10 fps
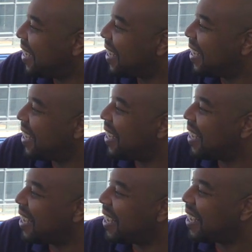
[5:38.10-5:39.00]

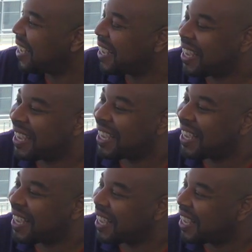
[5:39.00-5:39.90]

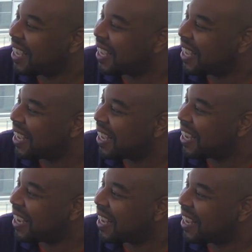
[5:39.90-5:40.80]

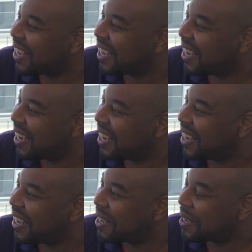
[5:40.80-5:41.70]

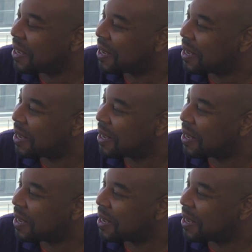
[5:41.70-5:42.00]
(silent)